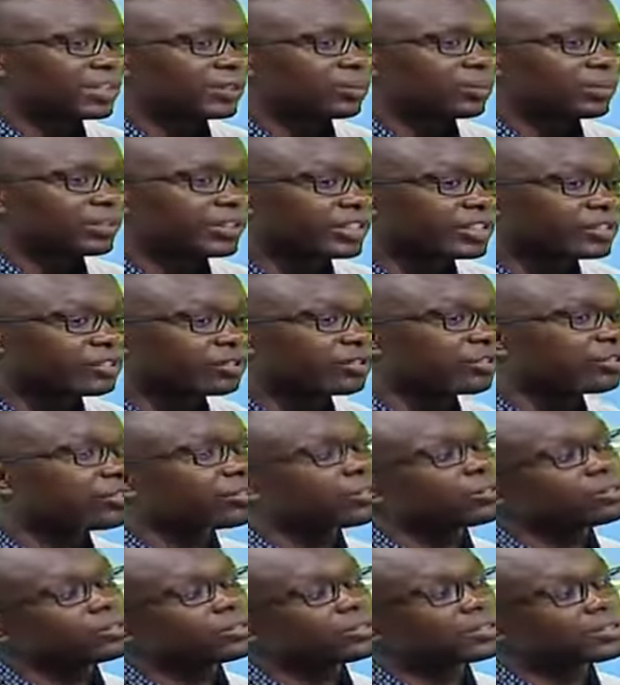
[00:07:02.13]
and we
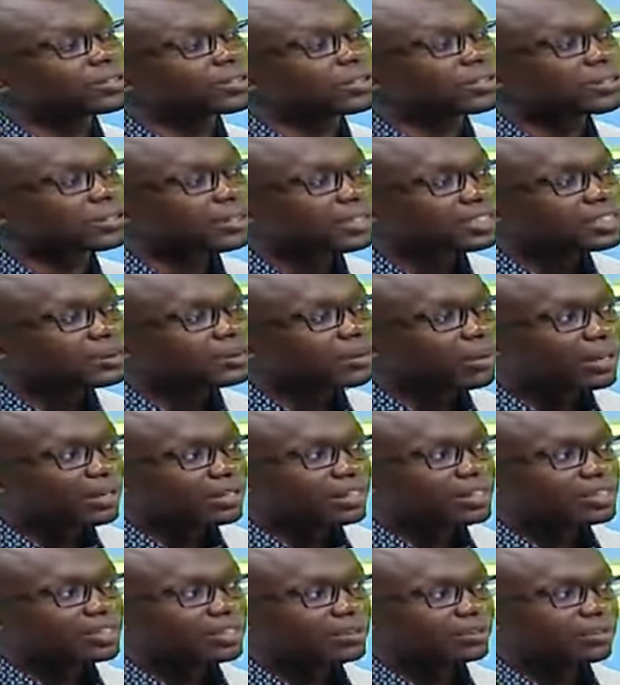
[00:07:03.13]
introduce that
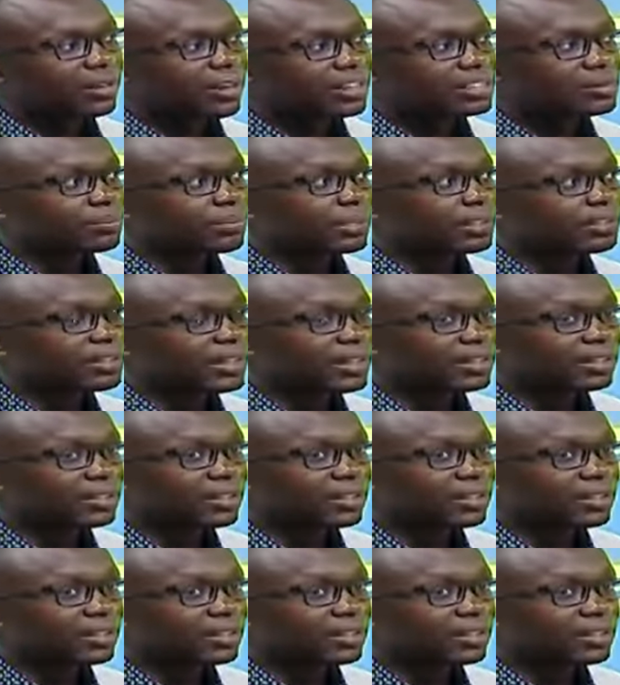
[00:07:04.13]
palliative aspect